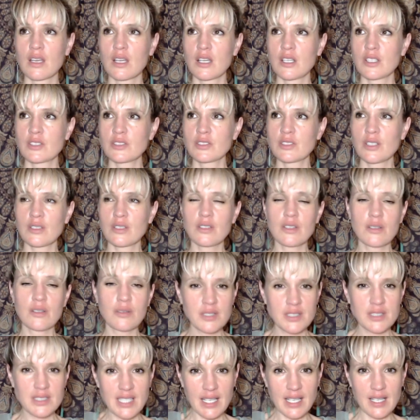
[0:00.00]
So there
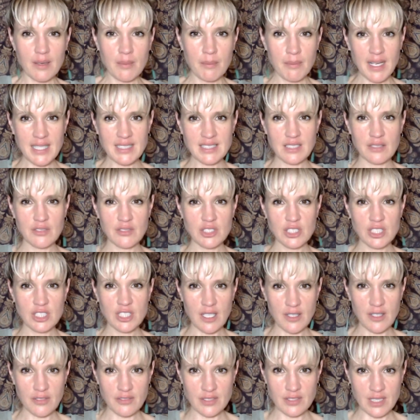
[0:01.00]
was like a massive
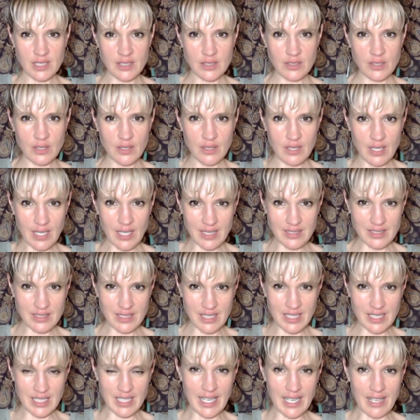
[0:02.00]
shift in
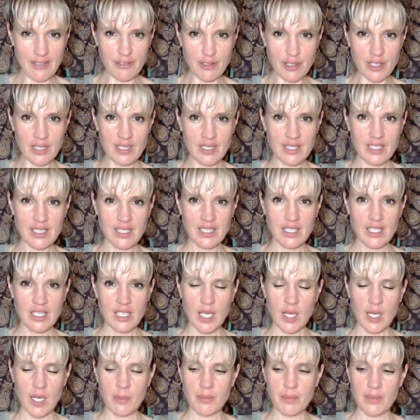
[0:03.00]
2011,
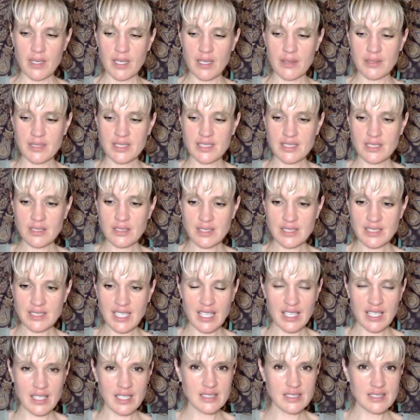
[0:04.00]
but I would still say
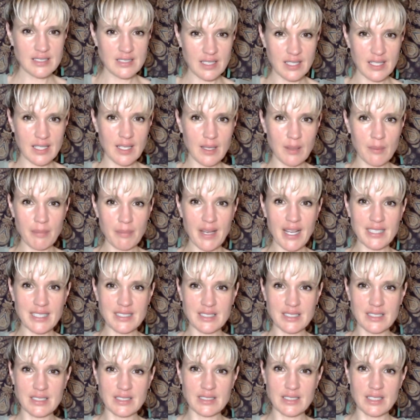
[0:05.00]
the seeking
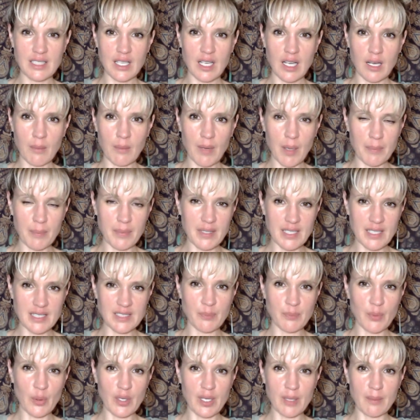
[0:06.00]
patterns that come up in this
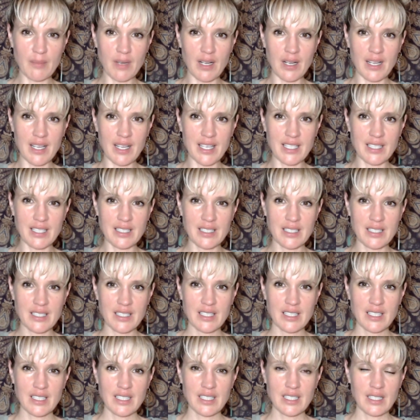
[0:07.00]
body mind.
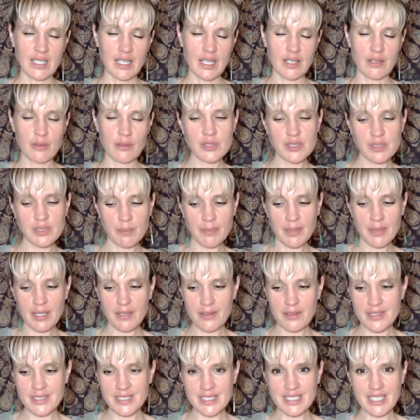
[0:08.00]
Like, there was a
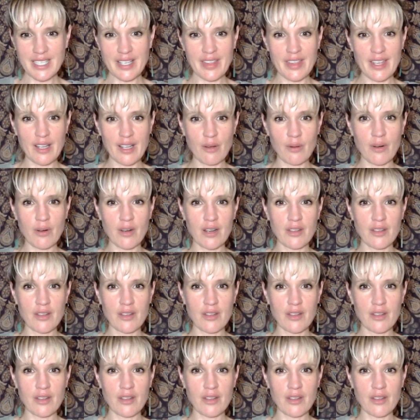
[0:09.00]
period, I think, where I